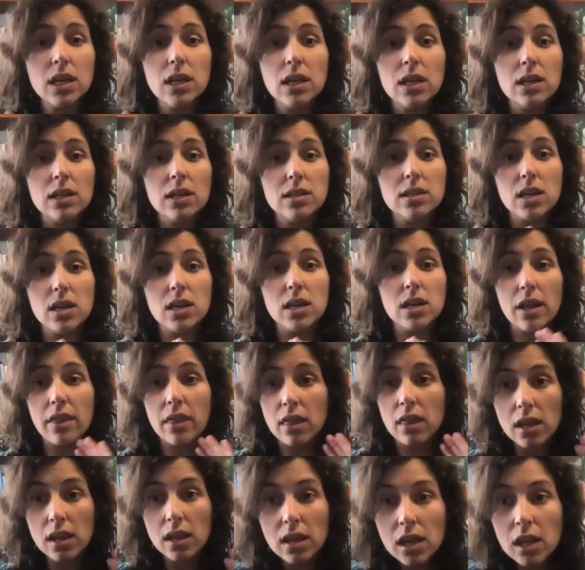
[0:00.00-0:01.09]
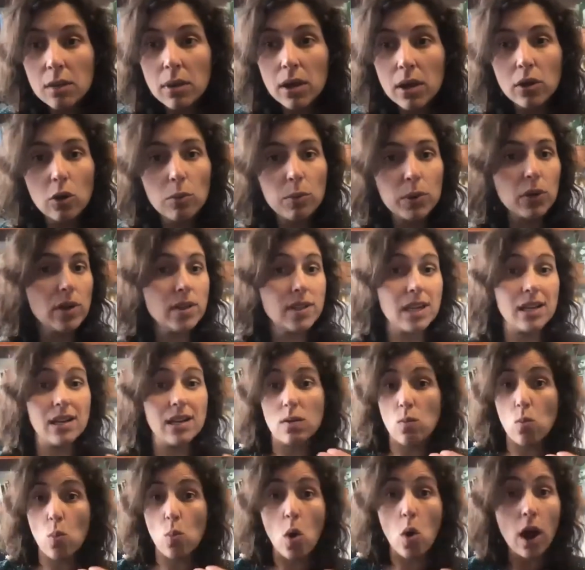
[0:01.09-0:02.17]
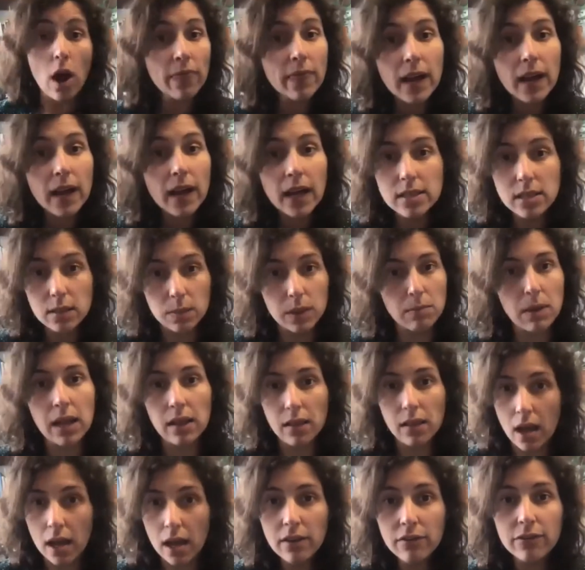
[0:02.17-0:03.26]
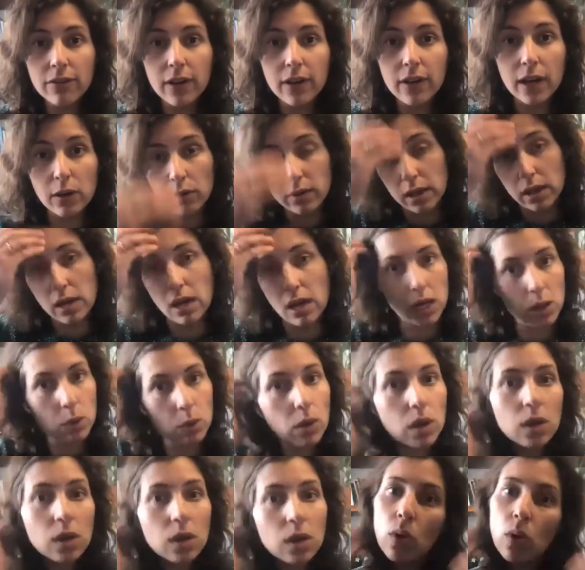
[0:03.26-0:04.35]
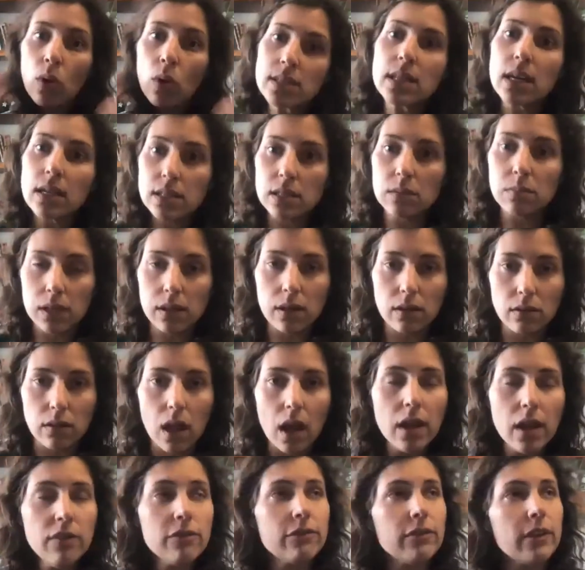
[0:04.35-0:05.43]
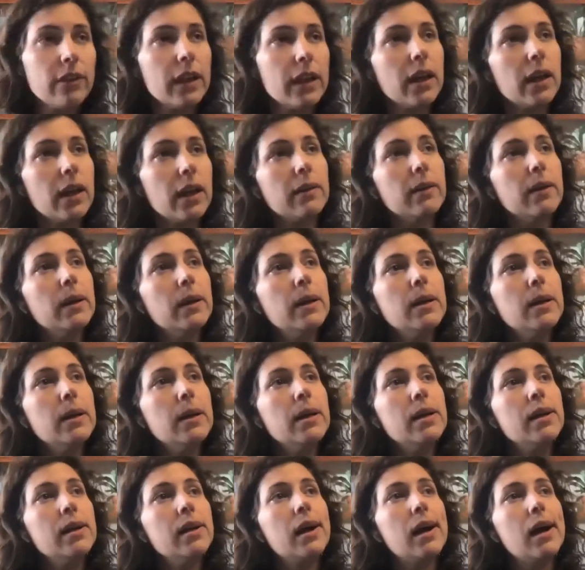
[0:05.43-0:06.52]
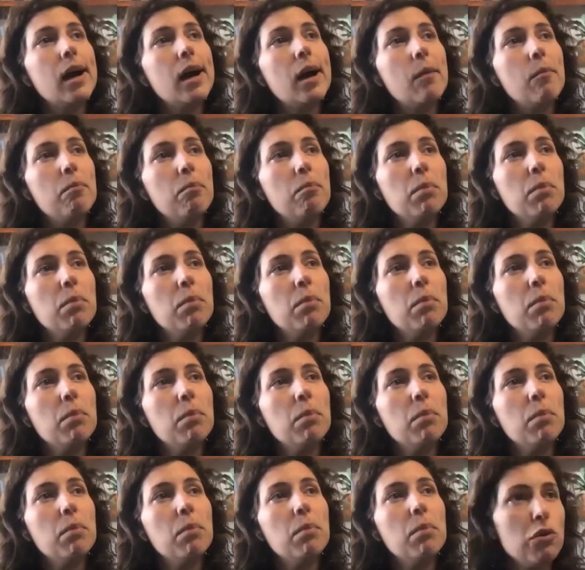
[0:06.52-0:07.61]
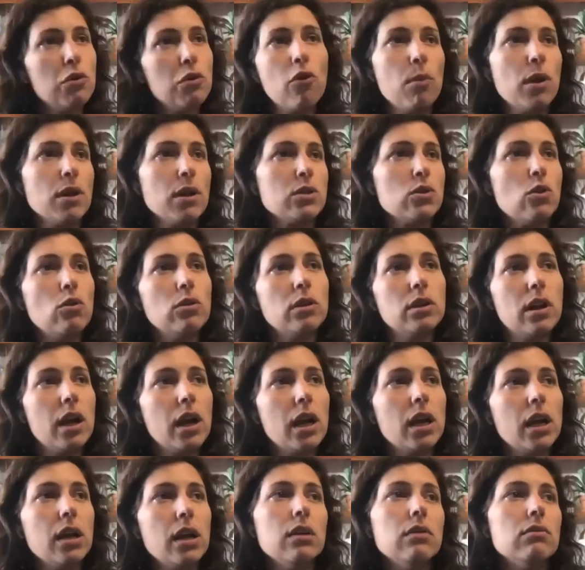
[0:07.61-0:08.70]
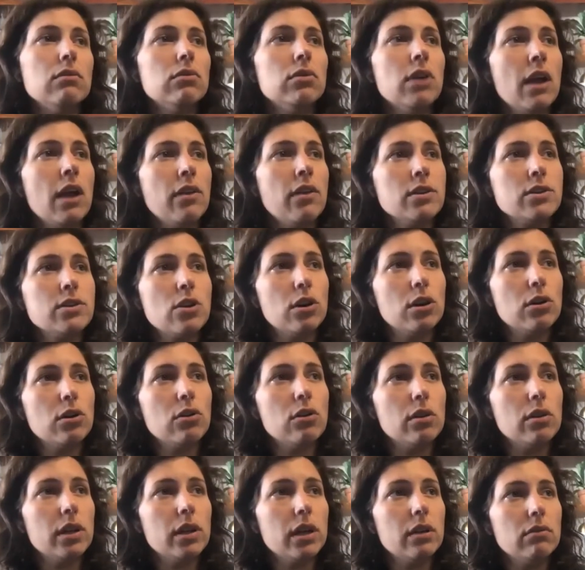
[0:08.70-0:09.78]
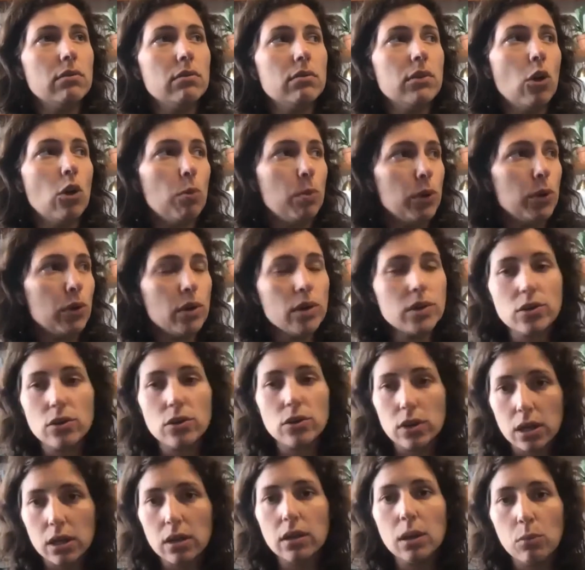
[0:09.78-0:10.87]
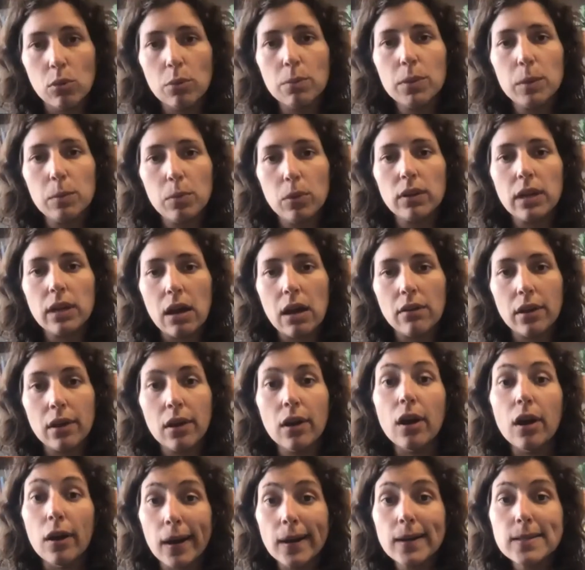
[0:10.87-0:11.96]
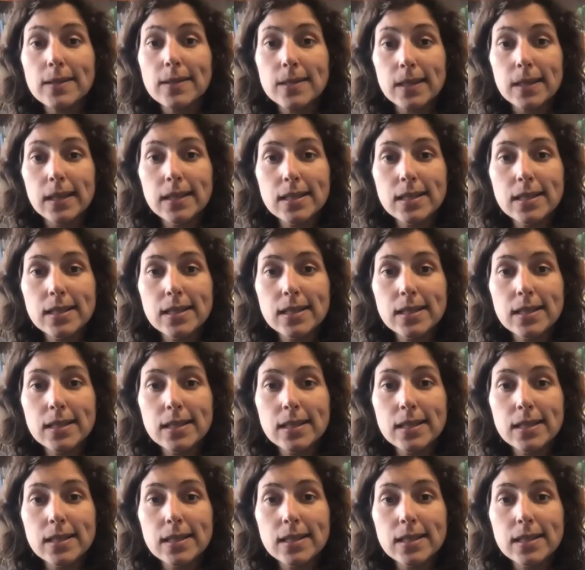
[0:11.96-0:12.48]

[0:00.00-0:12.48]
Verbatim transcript: done thinking about opioids. I didn't want that to be my life. I don't think anyone wants that to be their life. And um, my son was three or four months old, and I read this article that opioids are killing more people now than car accidents.